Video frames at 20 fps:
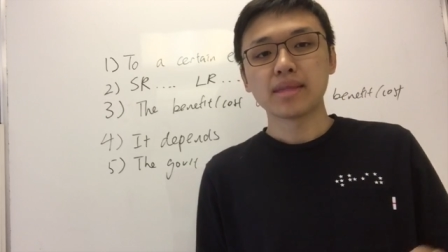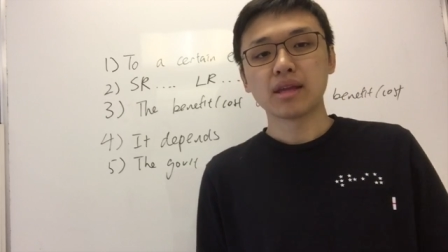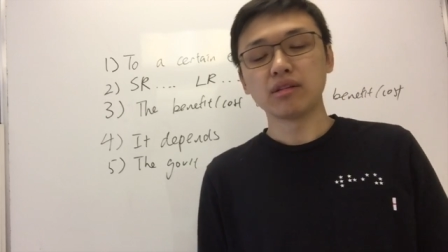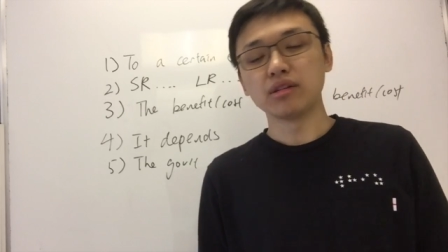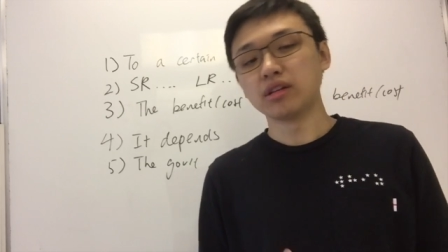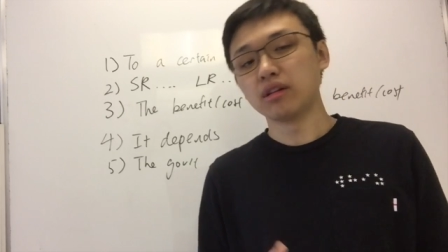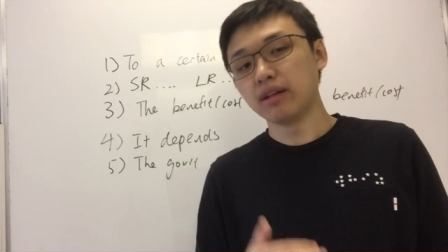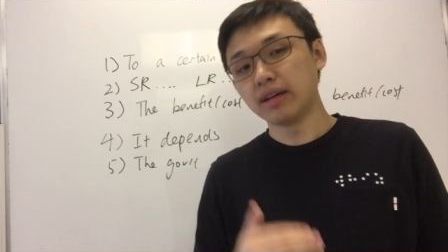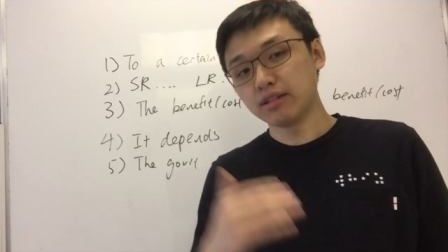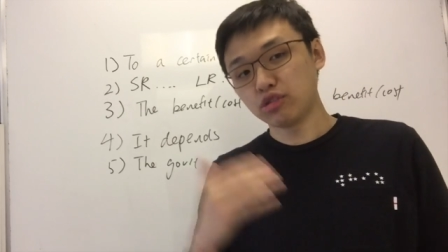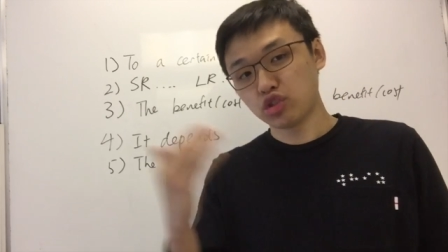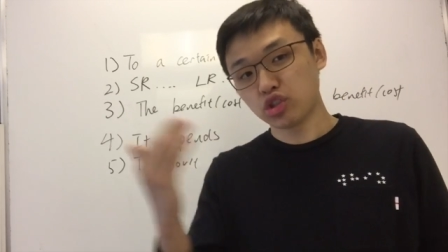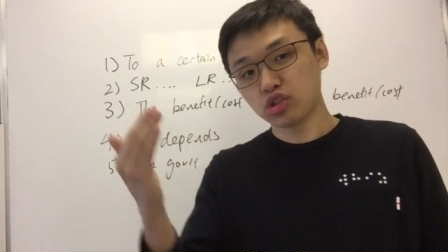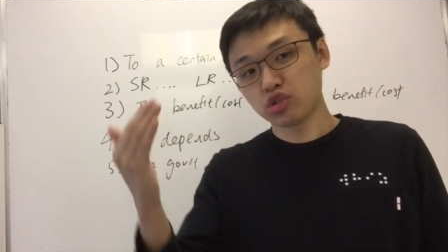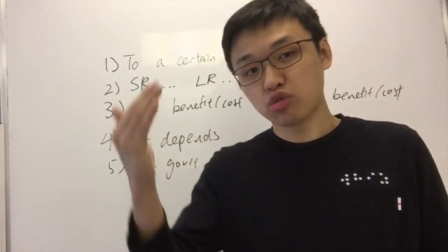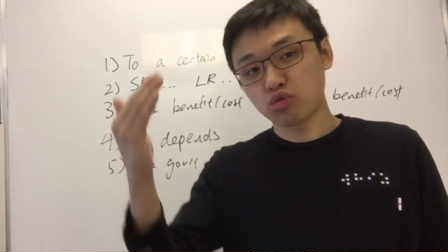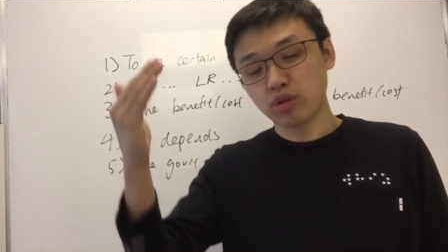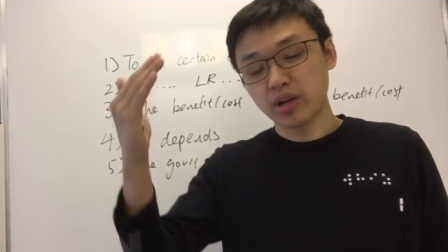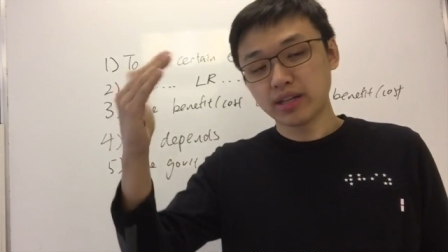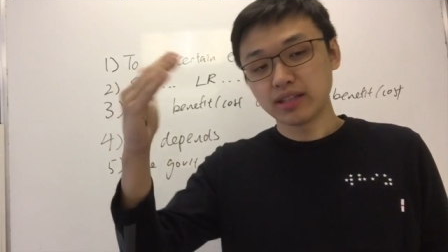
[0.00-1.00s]
so you know
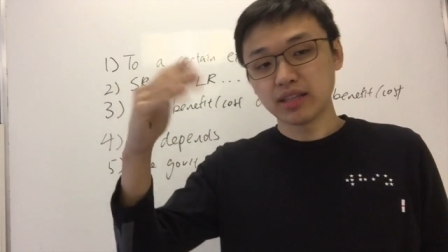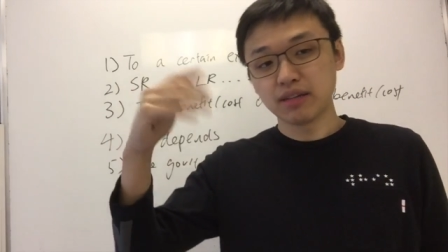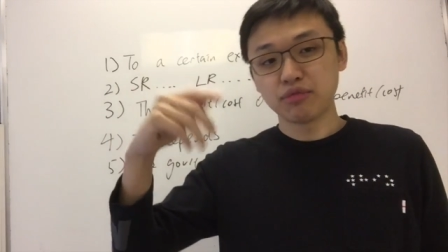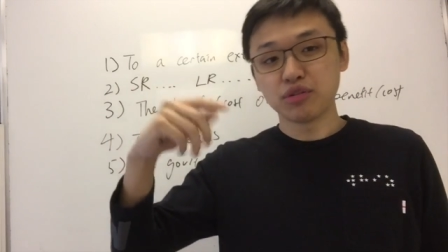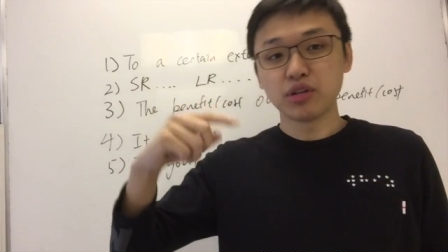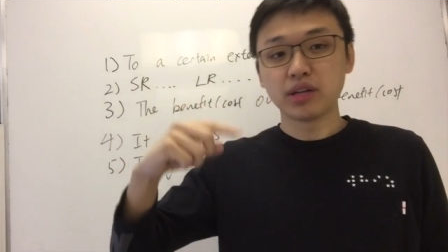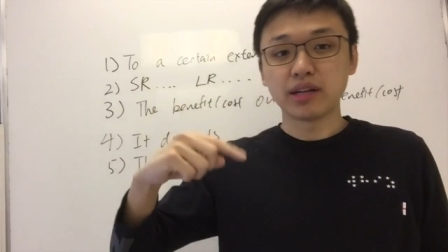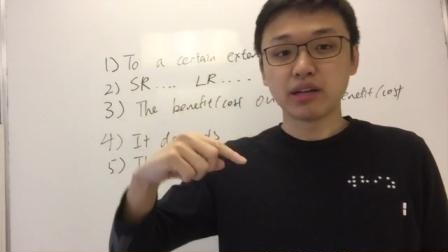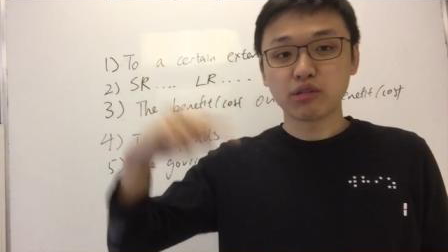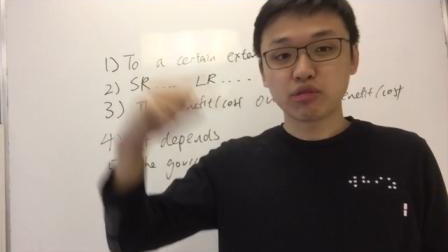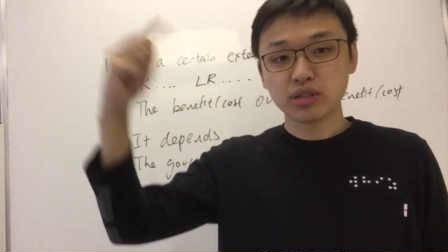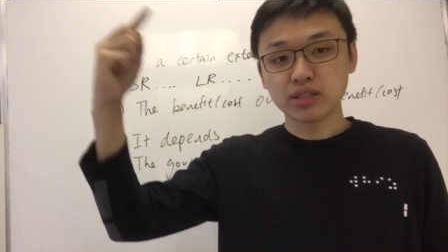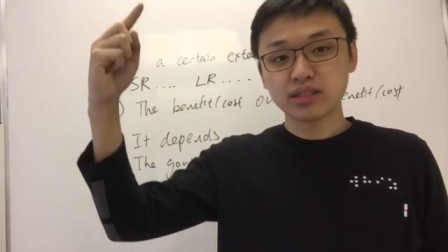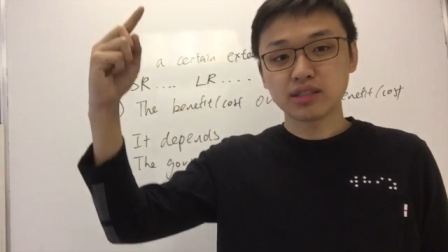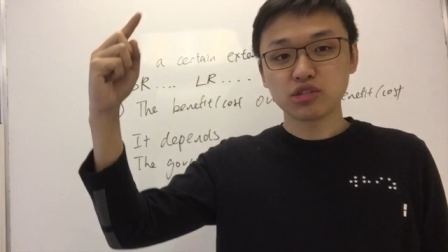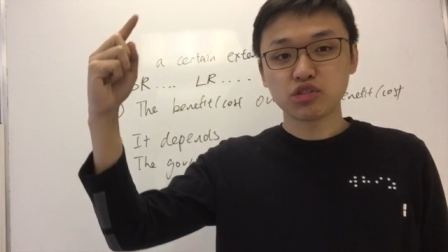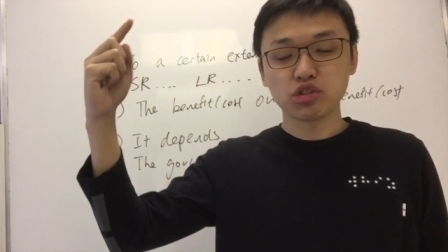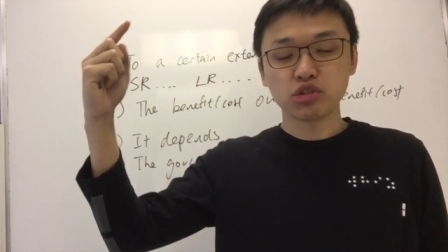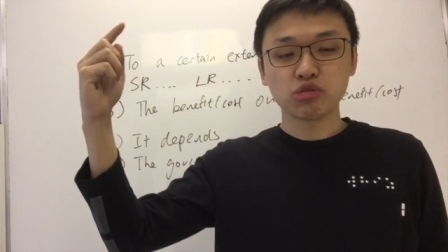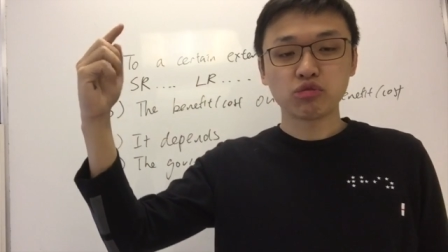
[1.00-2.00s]
interest rate. If you increase
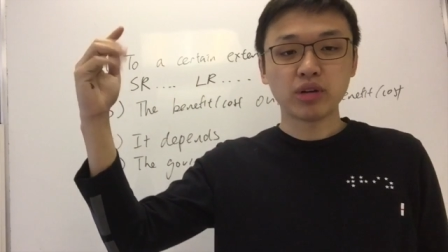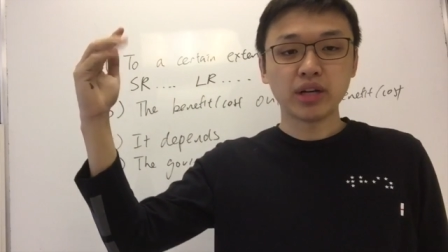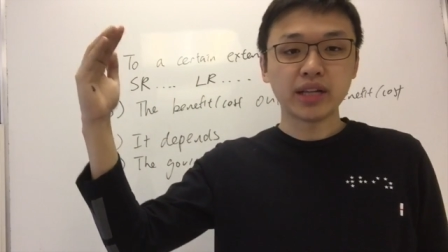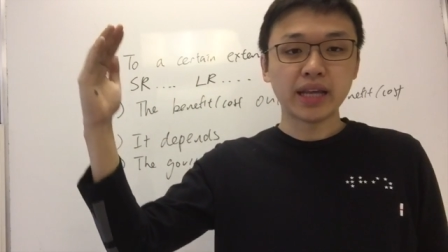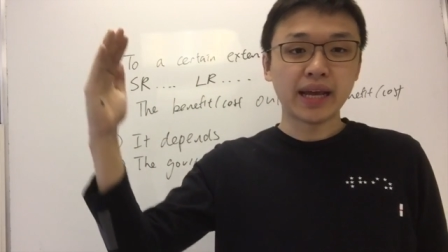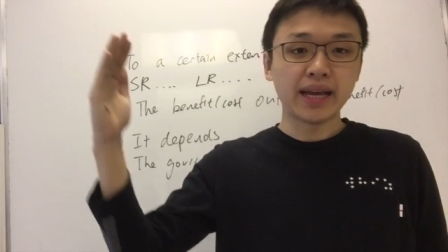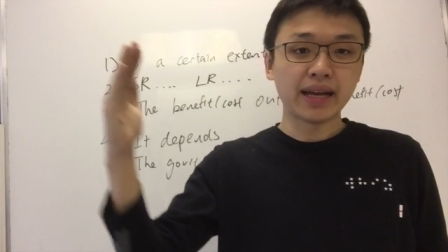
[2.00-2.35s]
interest rate,